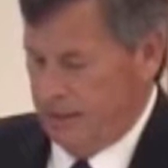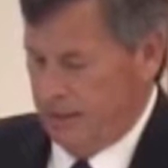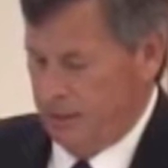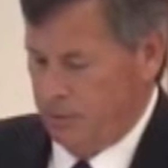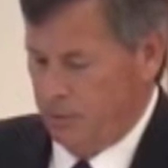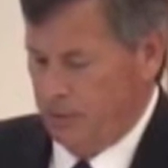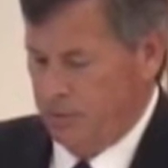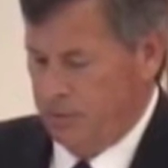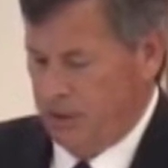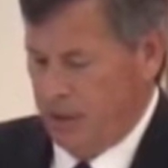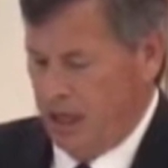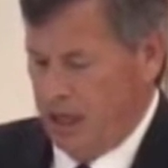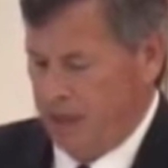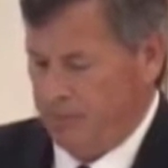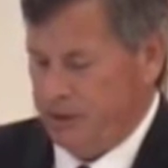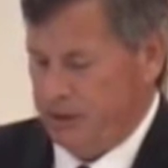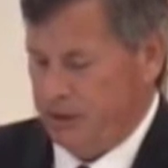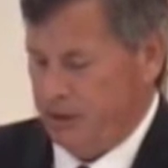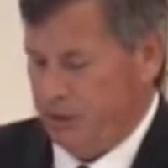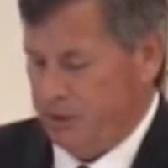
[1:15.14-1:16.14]

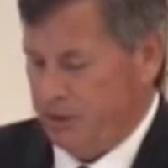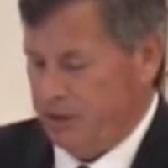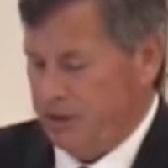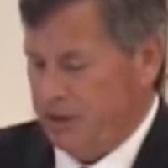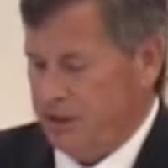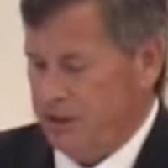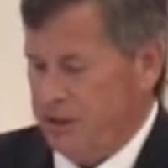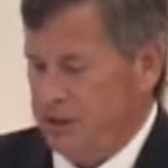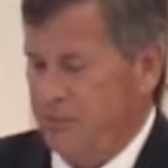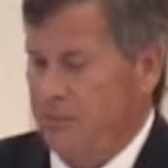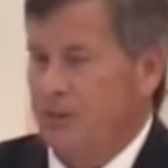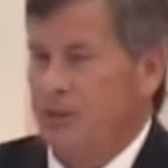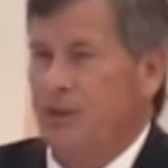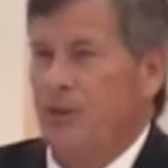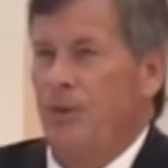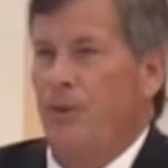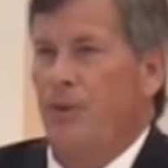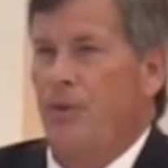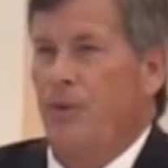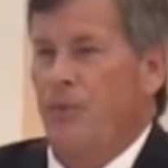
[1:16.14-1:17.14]
rooftop solar systems
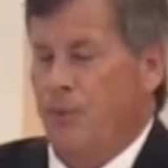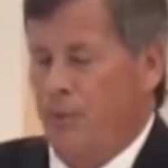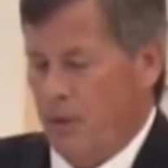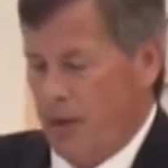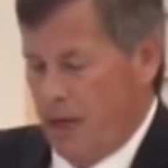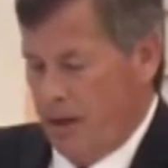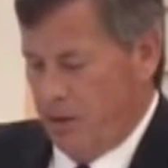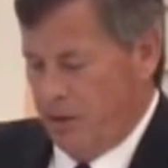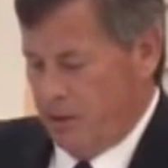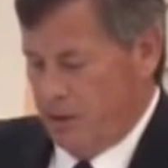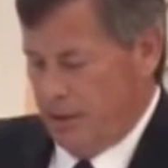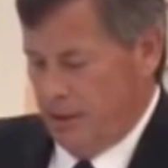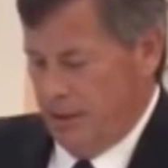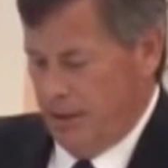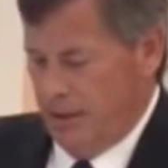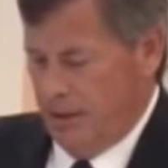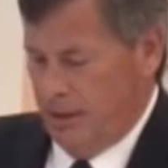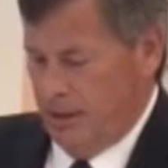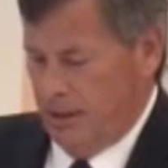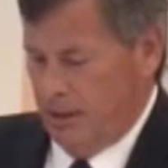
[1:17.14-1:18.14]
throughout
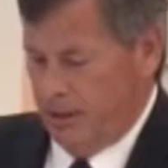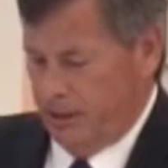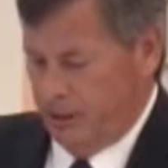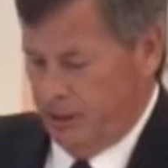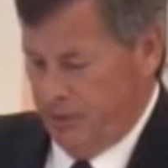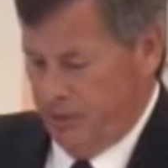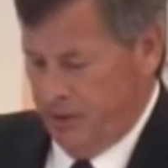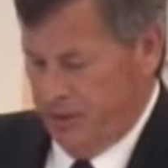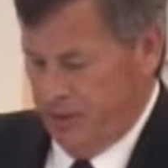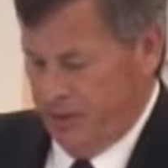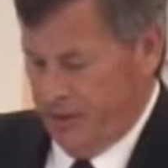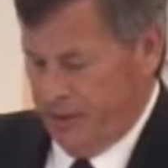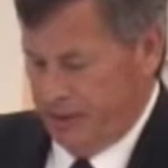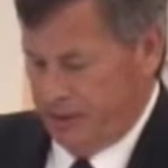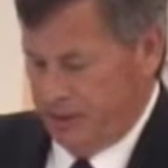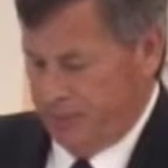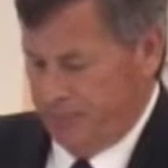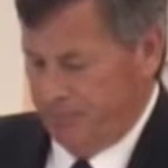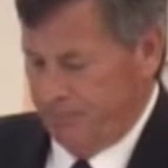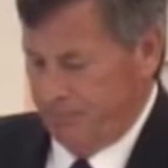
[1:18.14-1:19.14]
our
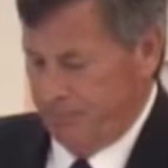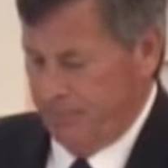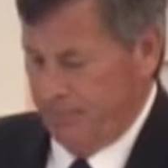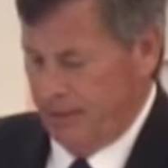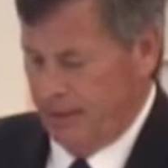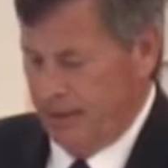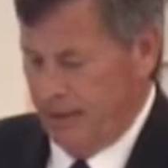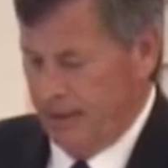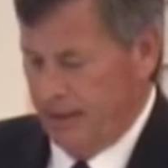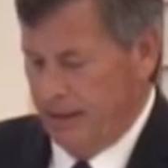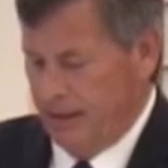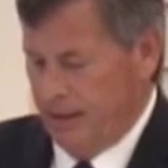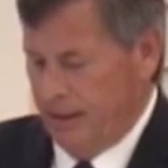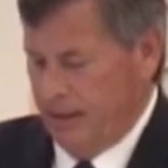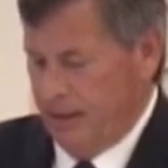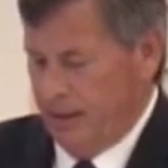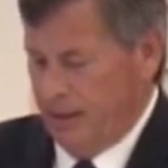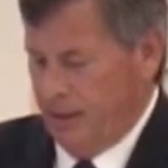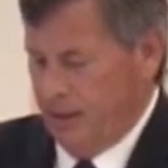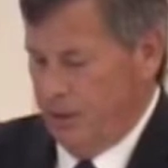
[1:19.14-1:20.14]
communities.
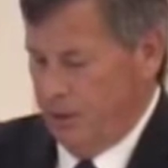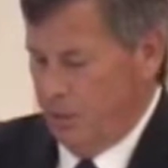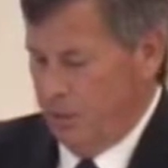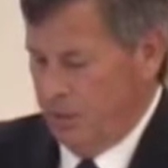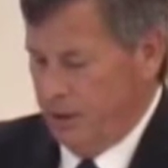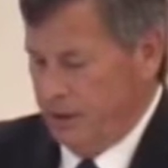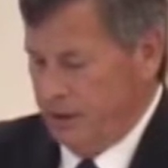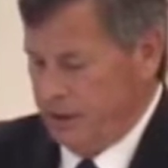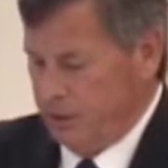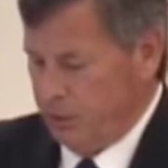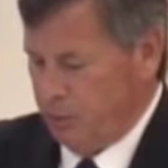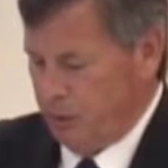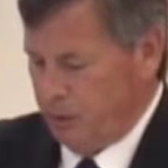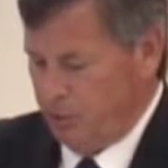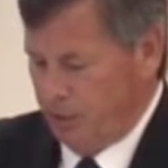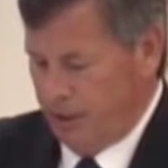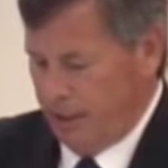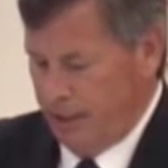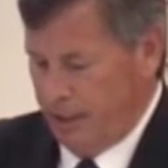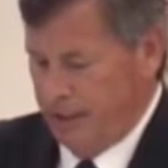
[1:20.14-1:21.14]
The ordinance would
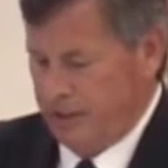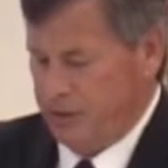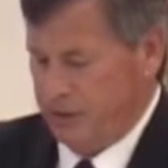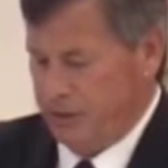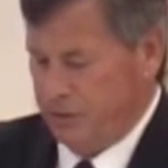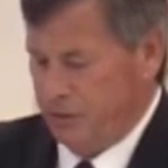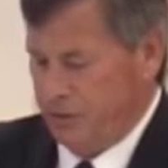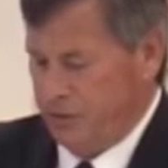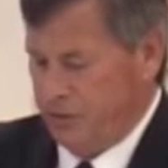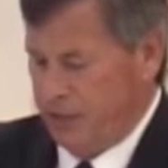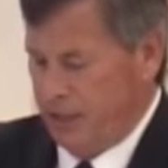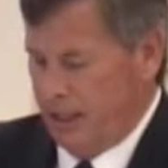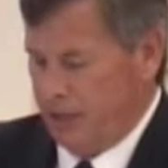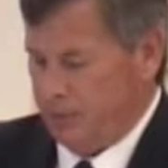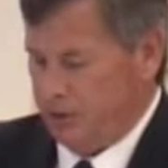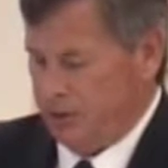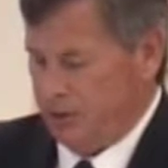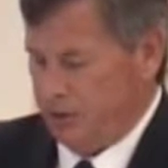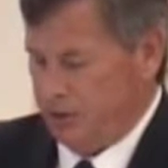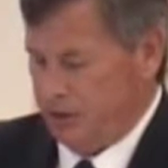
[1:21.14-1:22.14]
apply to
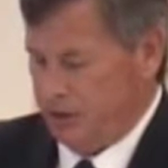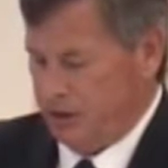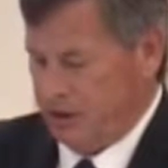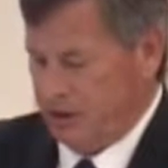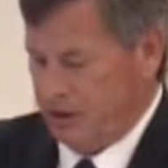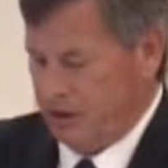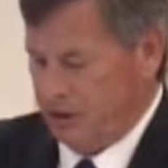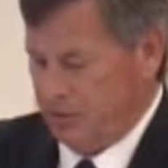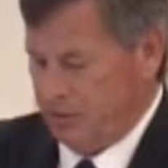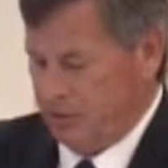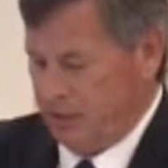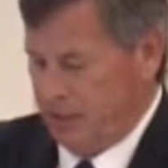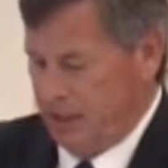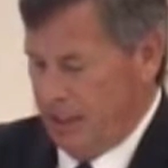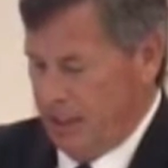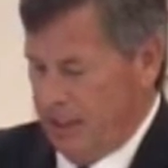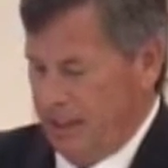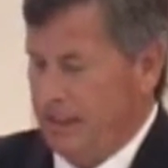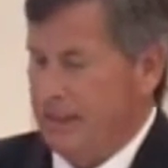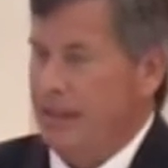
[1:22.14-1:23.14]
rooftop solar systems
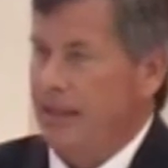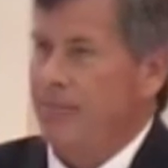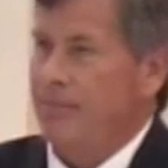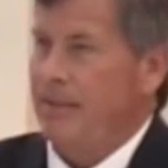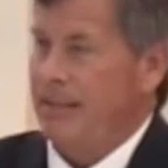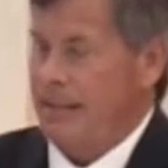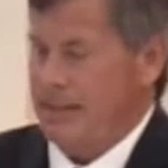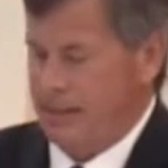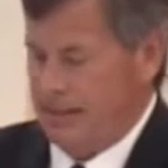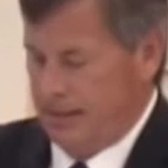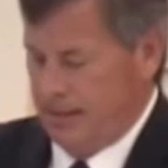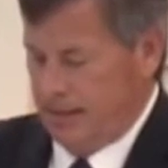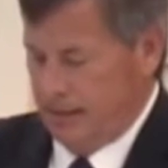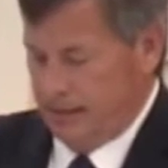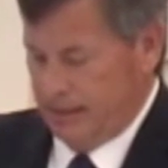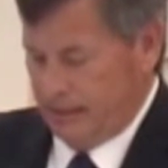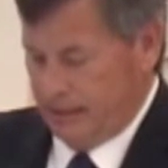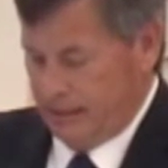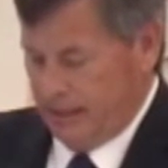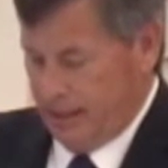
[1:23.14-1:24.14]
that meet
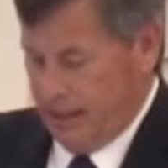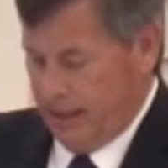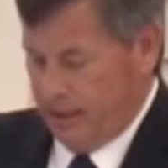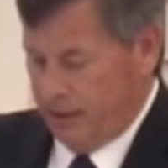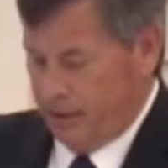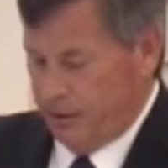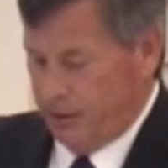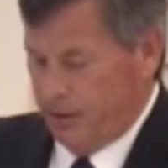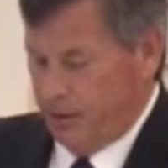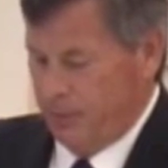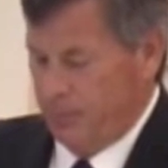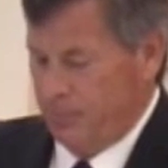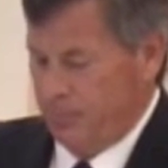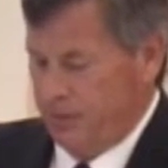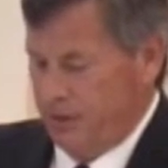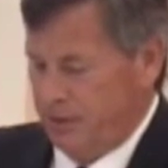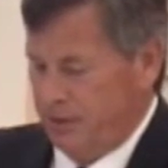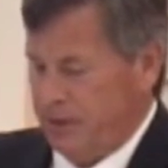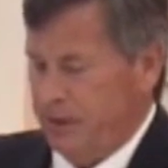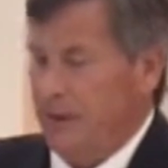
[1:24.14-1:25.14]
standard
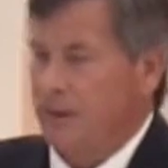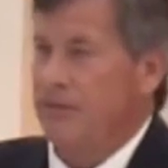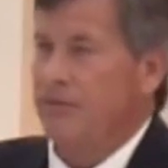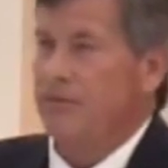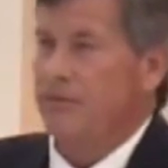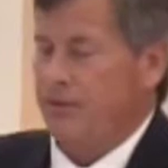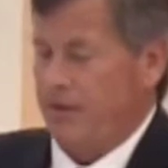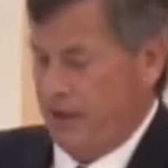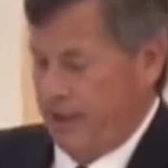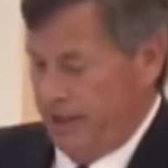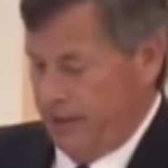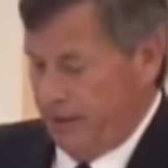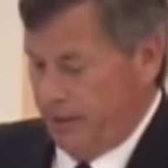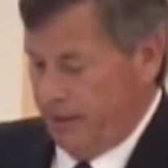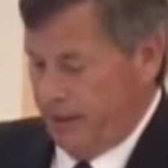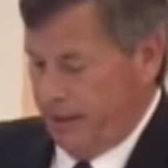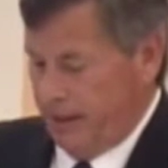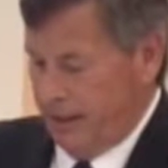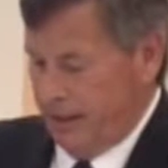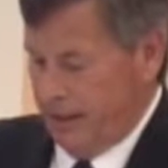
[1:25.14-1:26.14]
building,
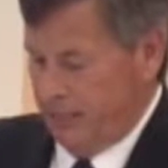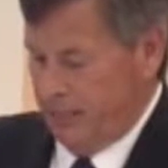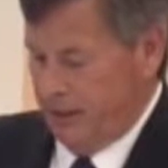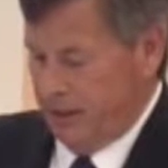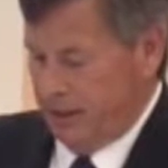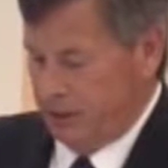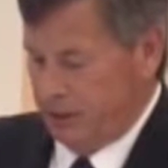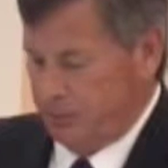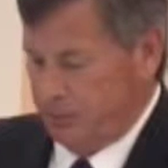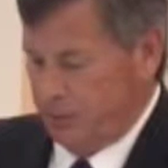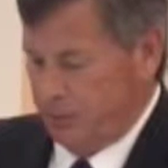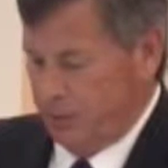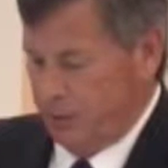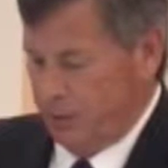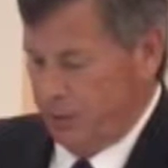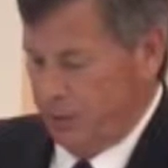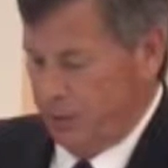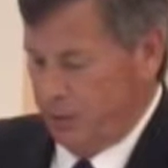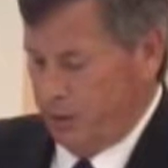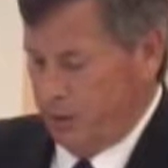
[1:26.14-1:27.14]
fire, and municipal
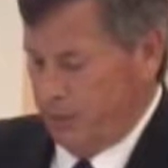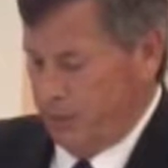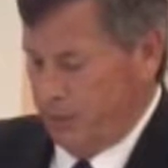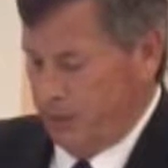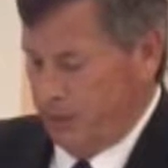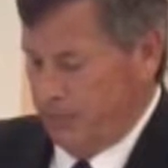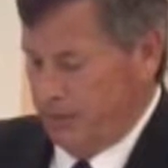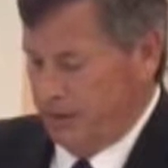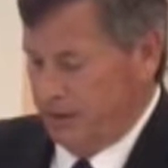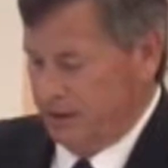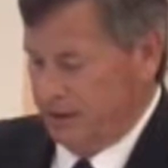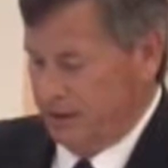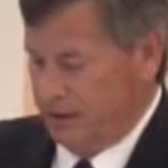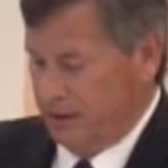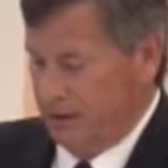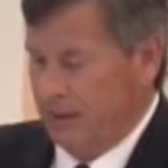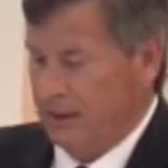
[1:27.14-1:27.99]
code requirements,